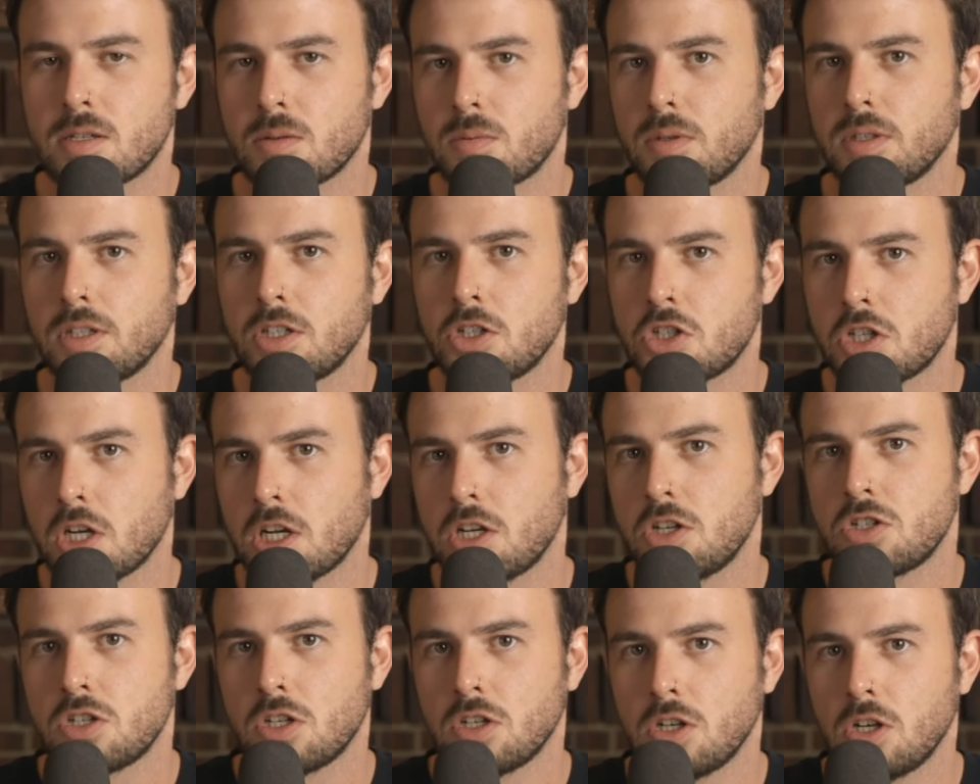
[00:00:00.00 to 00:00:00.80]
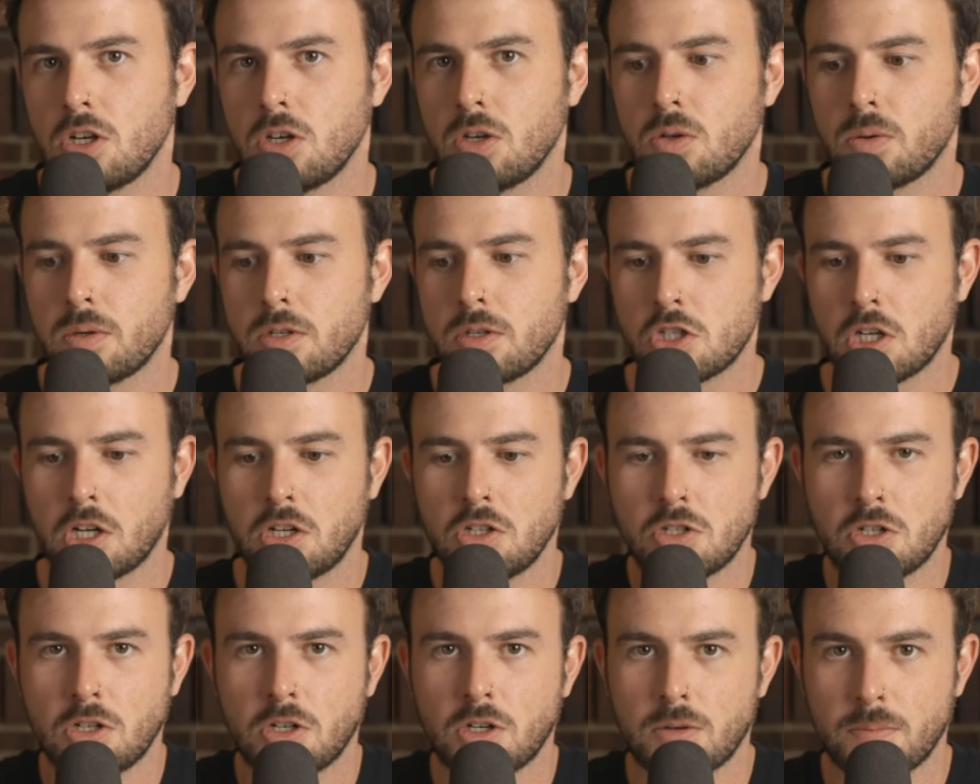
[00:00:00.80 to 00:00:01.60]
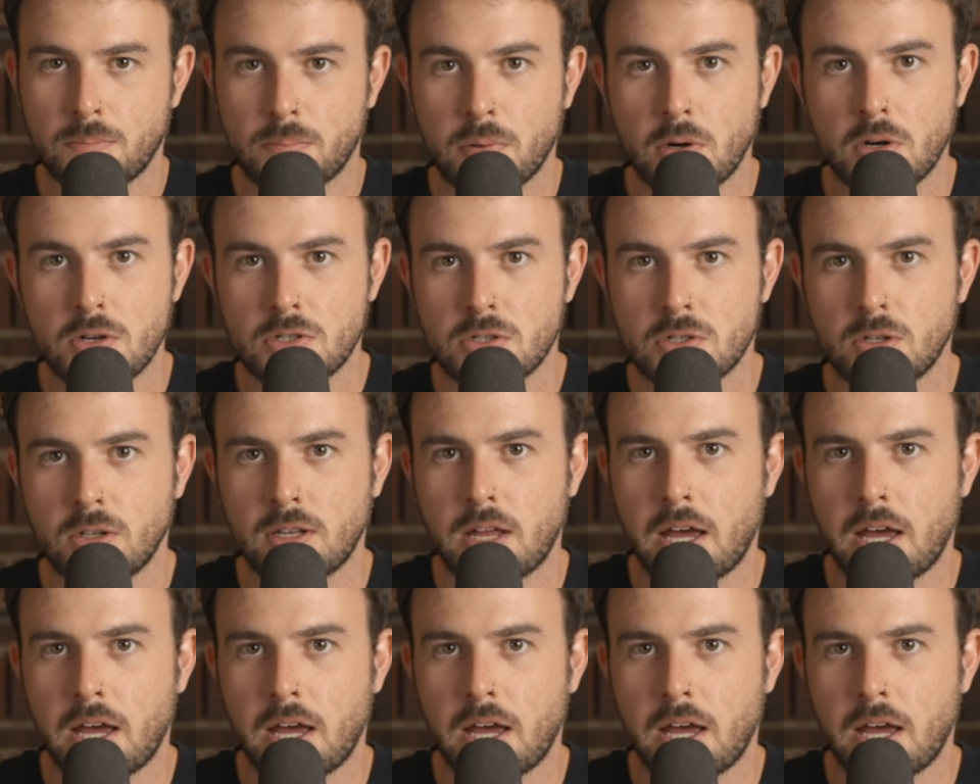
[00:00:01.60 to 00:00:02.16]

to really change in you and change in your personal